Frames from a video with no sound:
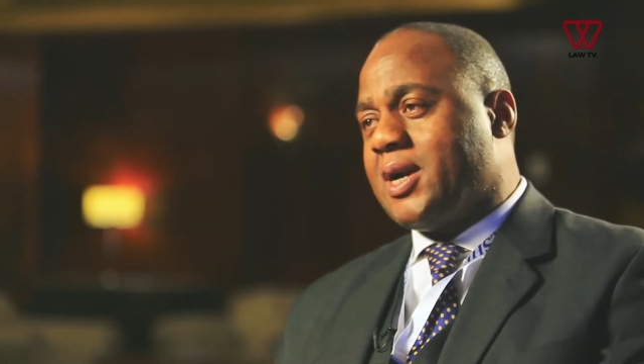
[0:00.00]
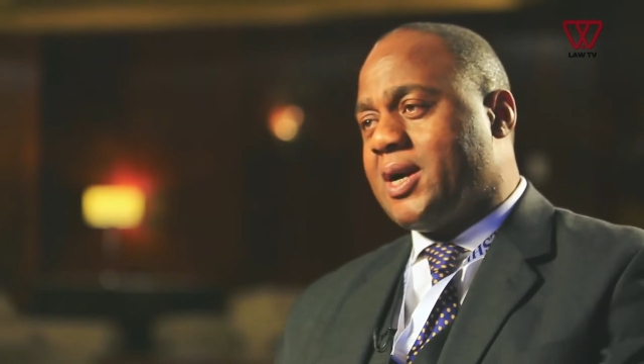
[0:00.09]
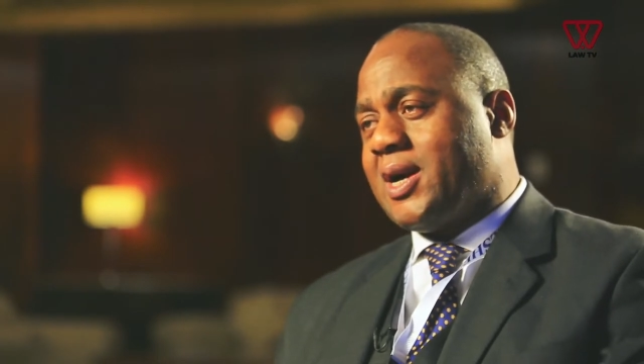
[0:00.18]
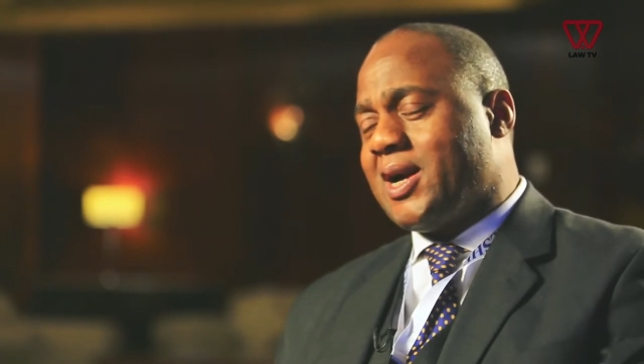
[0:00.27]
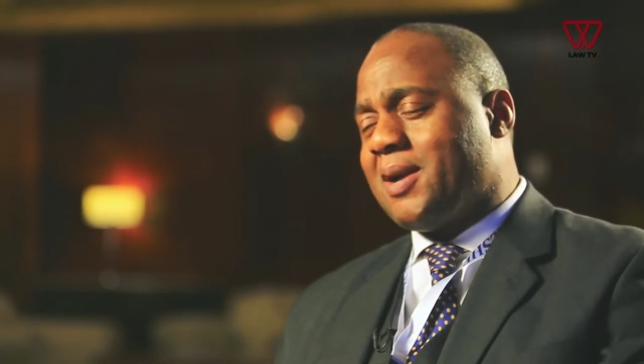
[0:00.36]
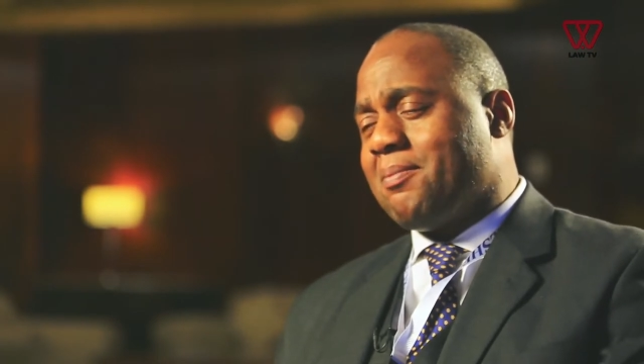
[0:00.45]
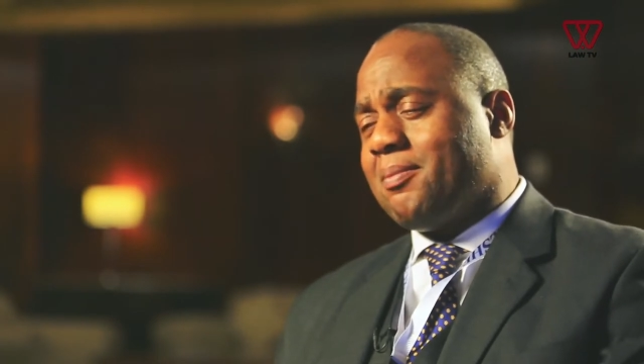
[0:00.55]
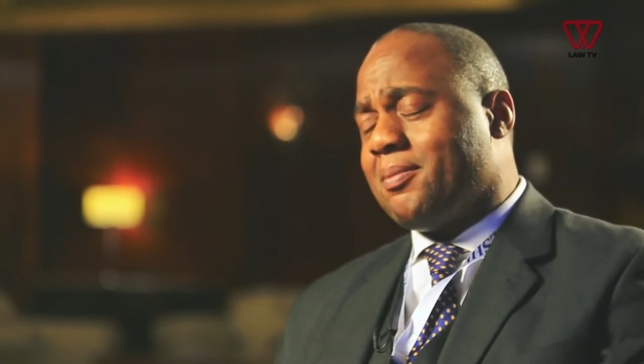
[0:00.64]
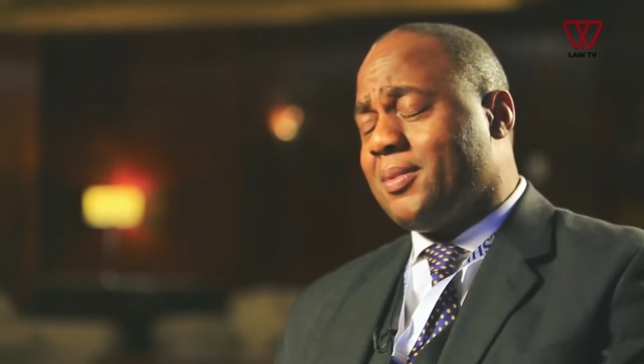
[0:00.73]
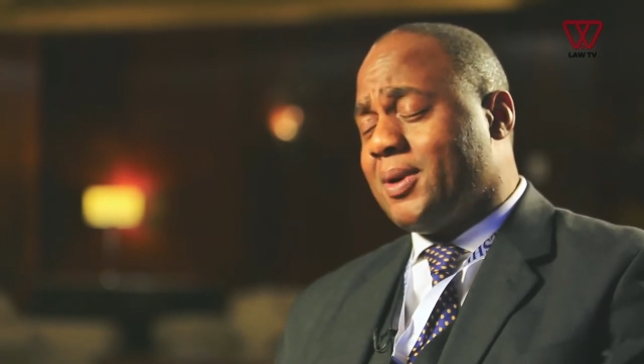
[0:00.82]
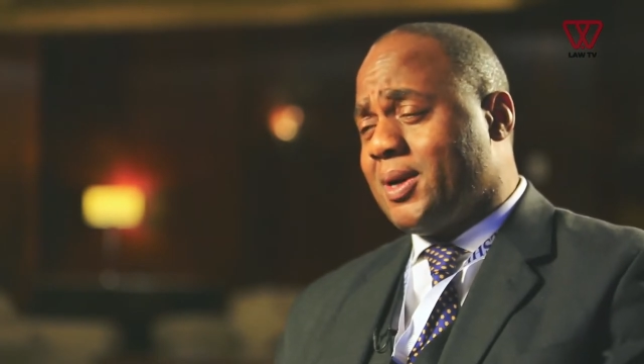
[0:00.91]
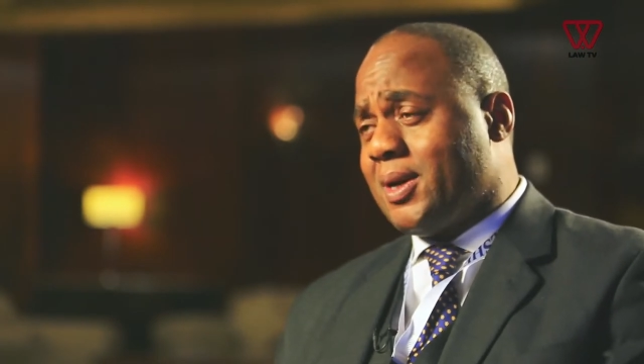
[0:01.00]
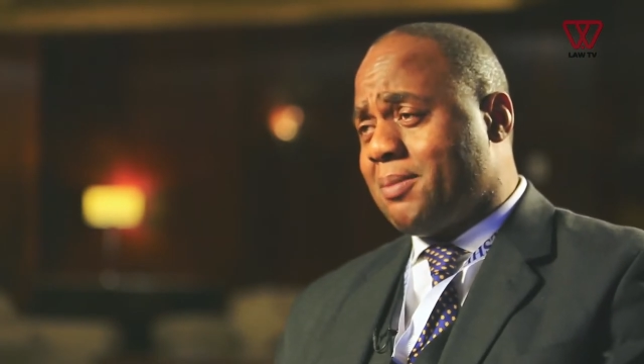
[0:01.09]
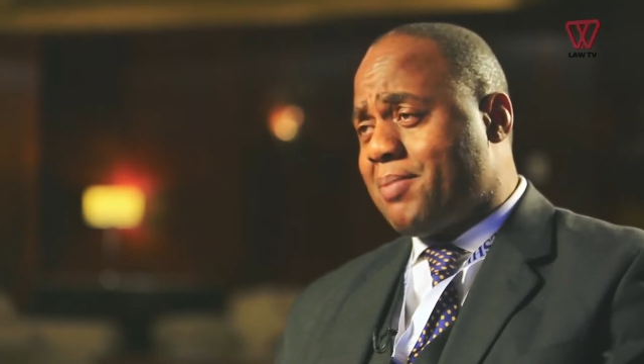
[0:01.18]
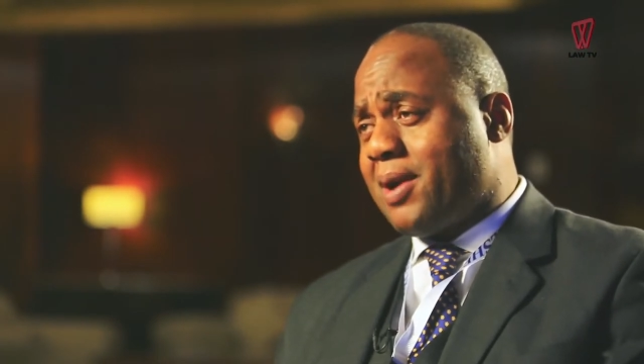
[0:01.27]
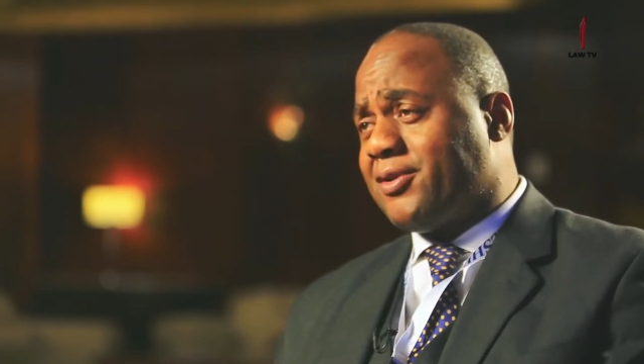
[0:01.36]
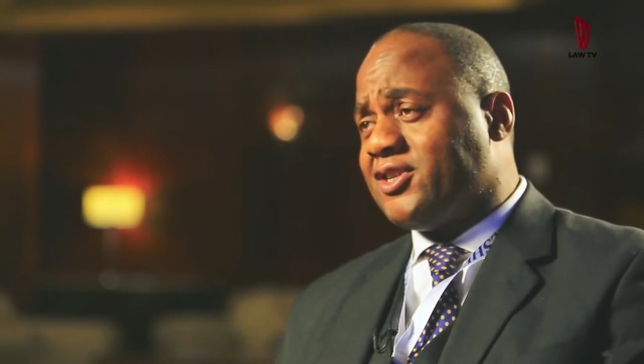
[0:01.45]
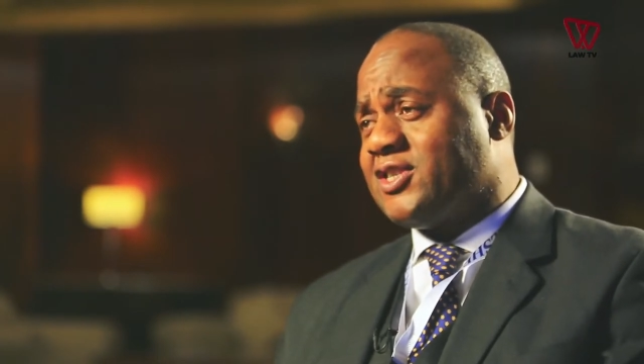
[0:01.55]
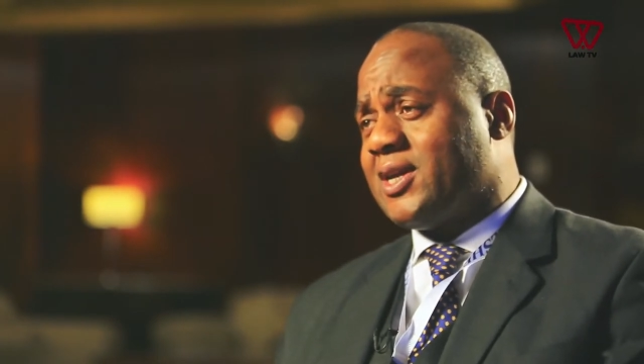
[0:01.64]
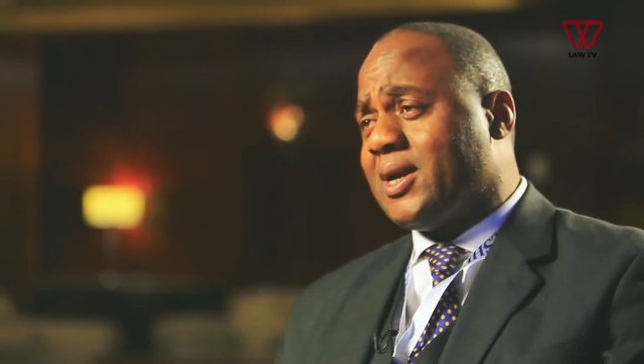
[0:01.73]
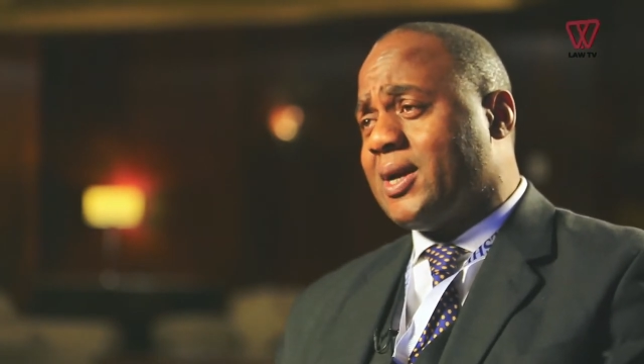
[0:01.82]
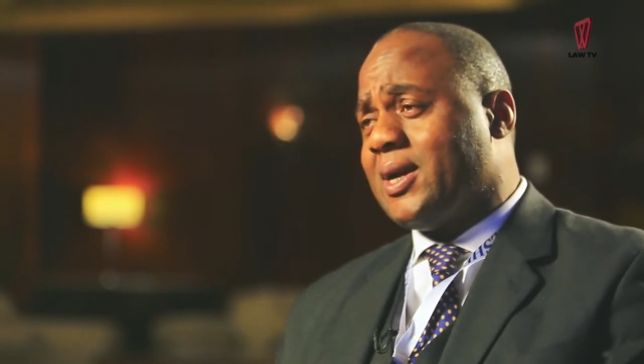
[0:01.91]
Uh, I am a
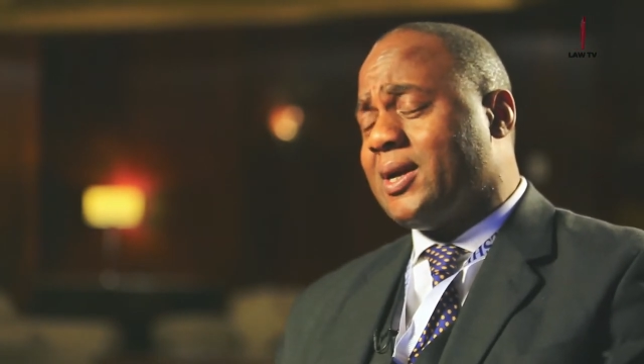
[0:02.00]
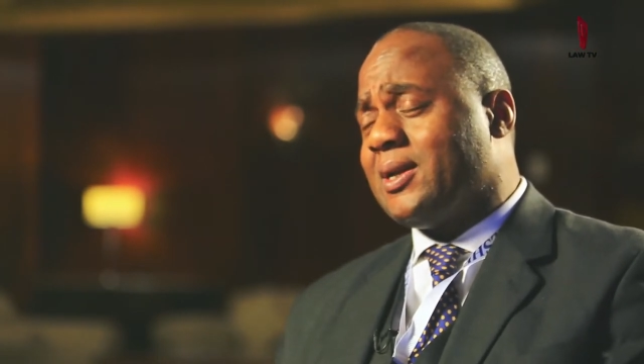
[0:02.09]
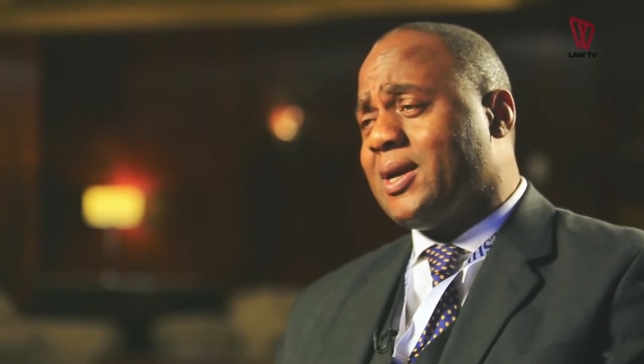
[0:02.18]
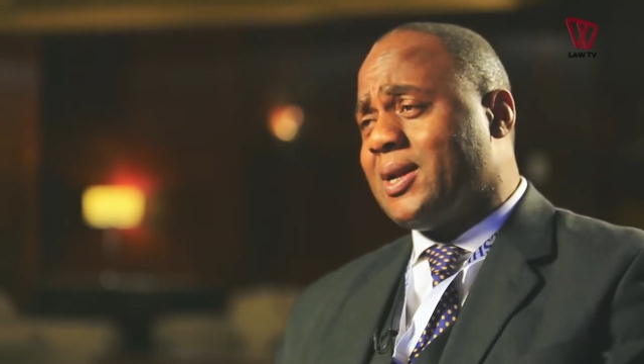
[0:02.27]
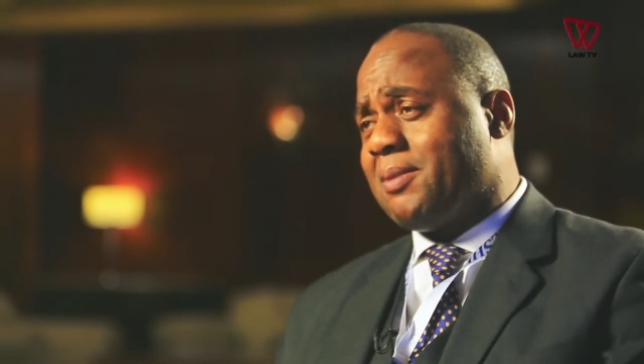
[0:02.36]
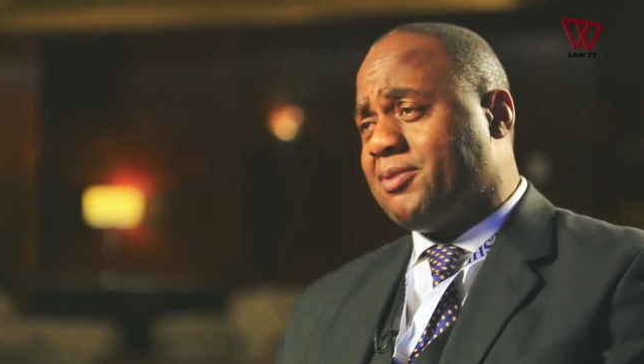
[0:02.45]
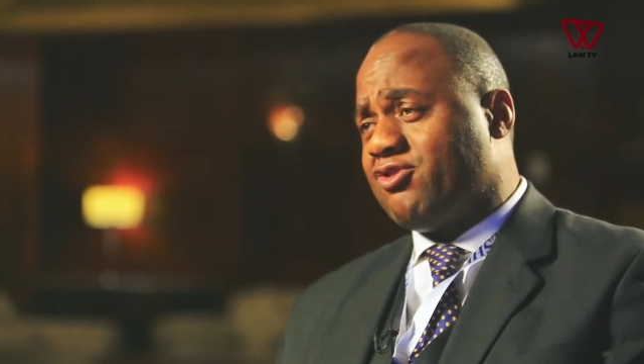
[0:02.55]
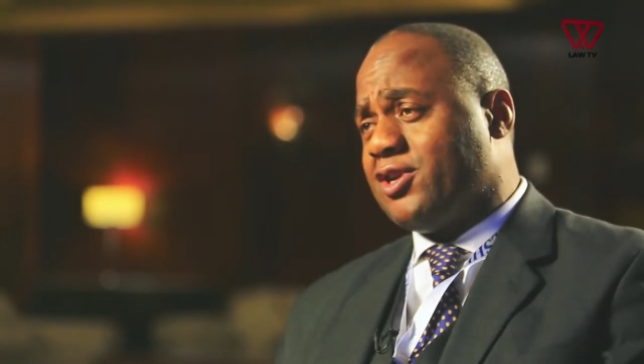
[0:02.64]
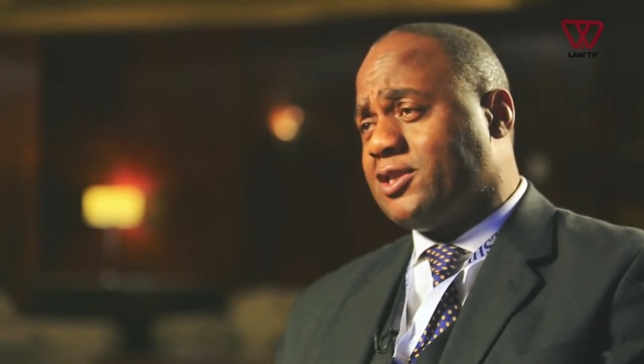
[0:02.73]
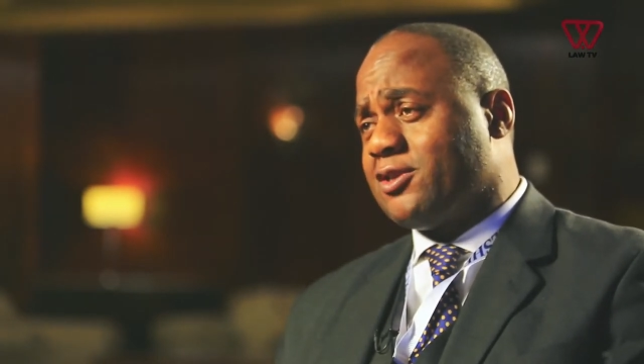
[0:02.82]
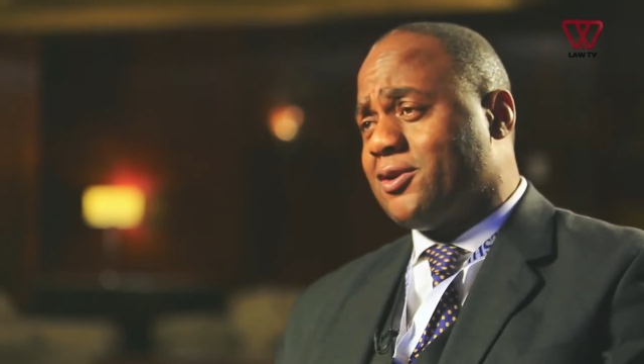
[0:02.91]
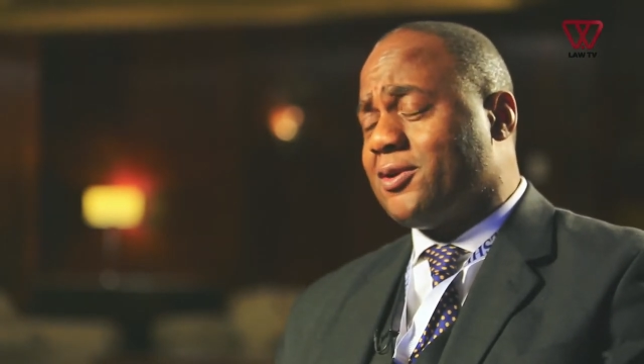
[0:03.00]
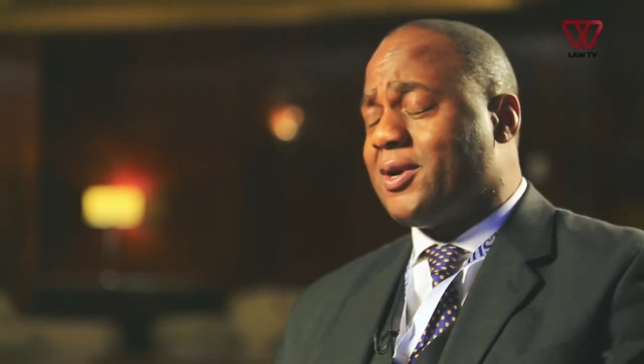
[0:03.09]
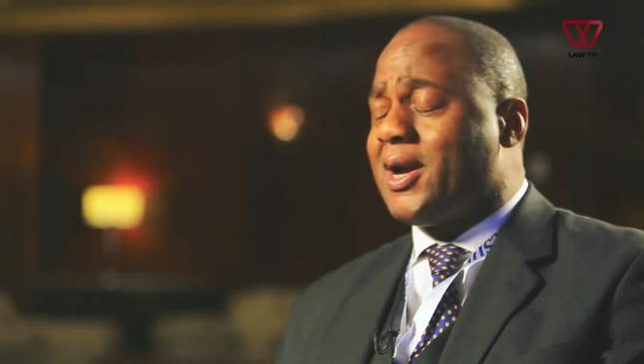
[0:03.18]
barrister and an arbitrator.